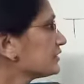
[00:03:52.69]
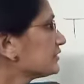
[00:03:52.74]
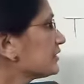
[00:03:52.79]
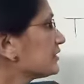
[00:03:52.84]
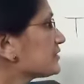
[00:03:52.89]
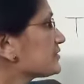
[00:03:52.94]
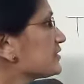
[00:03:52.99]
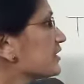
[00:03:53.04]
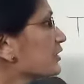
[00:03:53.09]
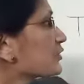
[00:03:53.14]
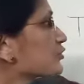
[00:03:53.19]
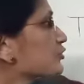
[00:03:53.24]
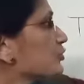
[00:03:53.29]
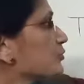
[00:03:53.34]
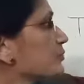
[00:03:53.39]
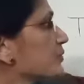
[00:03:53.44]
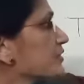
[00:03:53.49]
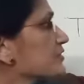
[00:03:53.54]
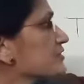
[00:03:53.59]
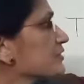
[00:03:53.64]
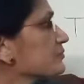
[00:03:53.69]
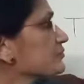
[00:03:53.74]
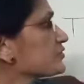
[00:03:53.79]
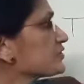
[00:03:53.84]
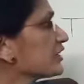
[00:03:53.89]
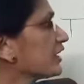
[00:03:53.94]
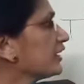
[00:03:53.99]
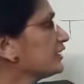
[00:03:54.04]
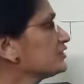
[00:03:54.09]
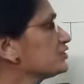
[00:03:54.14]
there should be some
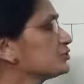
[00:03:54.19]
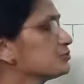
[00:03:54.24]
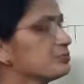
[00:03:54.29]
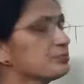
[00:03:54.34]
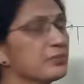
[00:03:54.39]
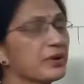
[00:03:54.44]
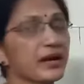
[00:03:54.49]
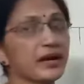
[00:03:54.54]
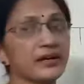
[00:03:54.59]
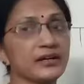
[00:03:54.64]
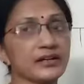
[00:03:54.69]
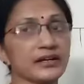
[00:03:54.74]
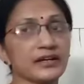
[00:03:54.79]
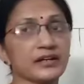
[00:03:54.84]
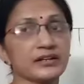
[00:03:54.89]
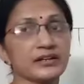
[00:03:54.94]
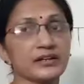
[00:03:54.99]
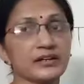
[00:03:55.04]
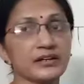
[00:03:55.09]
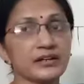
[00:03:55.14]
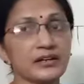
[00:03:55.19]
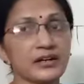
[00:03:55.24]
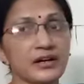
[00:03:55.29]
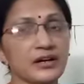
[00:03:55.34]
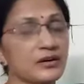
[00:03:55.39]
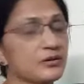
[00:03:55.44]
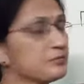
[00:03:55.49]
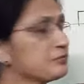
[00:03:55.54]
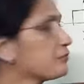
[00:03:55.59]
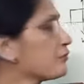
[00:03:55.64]
change made in the
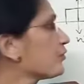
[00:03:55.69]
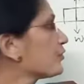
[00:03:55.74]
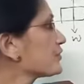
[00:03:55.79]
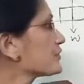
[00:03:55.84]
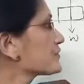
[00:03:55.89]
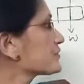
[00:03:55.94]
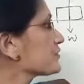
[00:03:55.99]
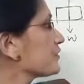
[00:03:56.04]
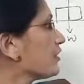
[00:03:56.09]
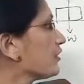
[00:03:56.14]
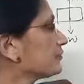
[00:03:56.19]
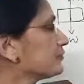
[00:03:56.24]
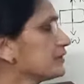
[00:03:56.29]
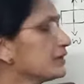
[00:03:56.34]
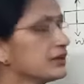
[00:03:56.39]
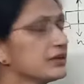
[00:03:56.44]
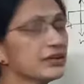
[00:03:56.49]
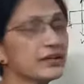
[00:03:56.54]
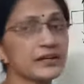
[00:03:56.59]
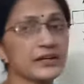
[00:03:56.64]
force of the